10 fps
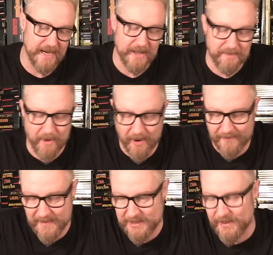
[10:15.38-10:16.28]
it out of the park
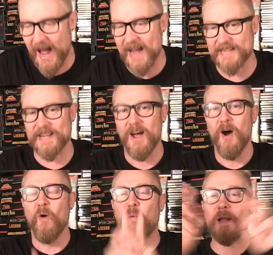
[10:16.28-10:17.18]
for me. So guys,
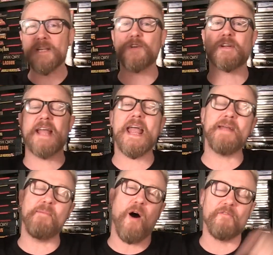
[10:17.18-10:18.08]
what is your
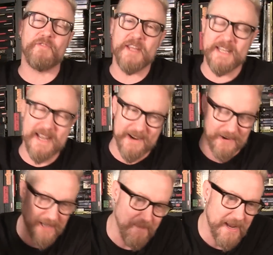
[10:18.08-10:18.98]
game of the
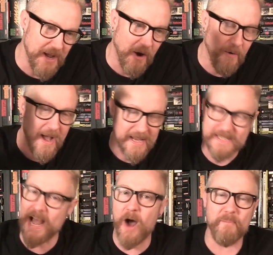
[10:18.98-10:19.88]
year? Let me know
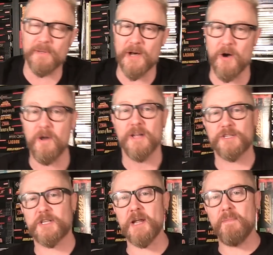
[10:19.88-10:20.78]
down below.
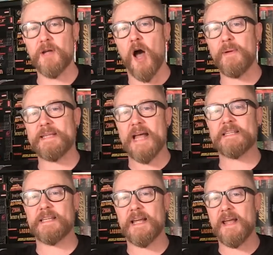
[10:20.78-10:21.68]
Shin Megami
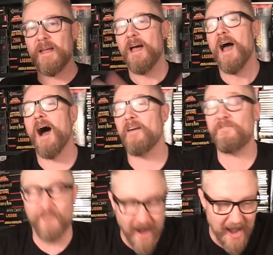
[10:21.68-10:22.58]
Tensei uh,
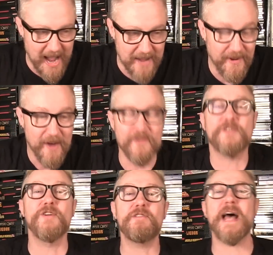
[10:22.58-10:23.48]
five for
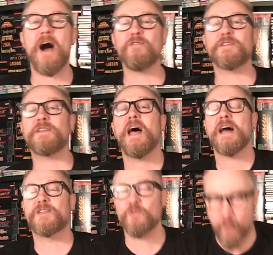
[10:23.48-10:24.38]
two thousand
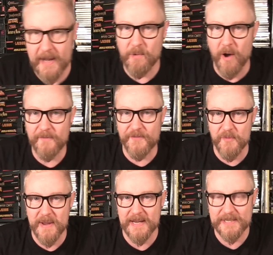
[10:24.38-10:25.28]
twenty-one for
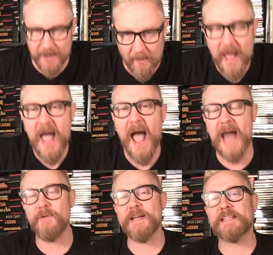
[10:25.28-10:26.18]
me. So
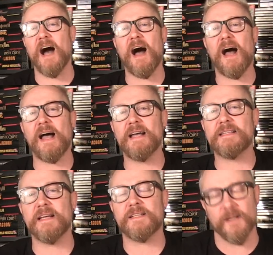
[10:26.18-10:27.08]
anyways,
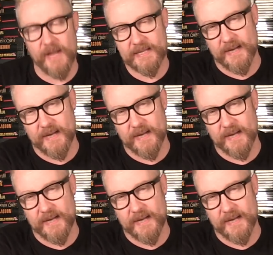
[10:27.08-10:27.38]
guys, until next